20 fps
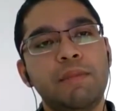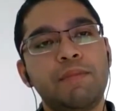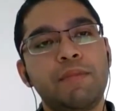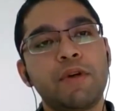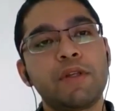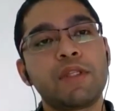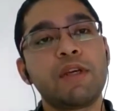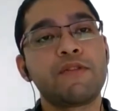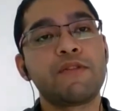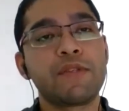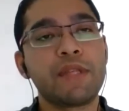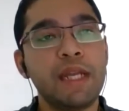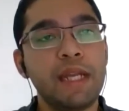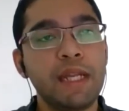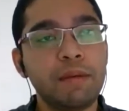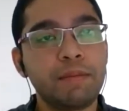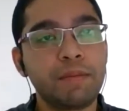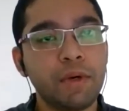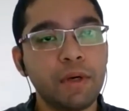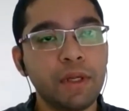
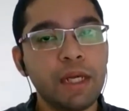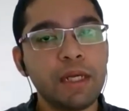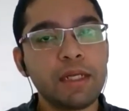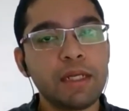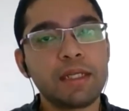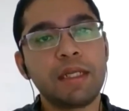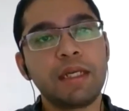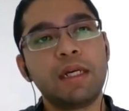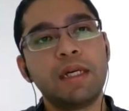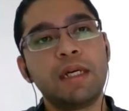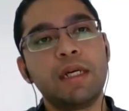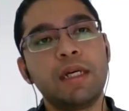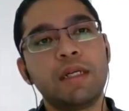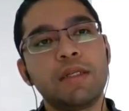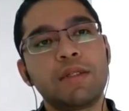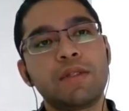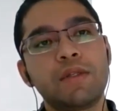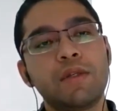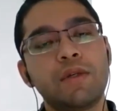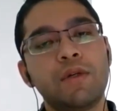negotiation, or maybe
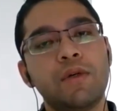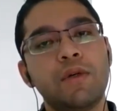the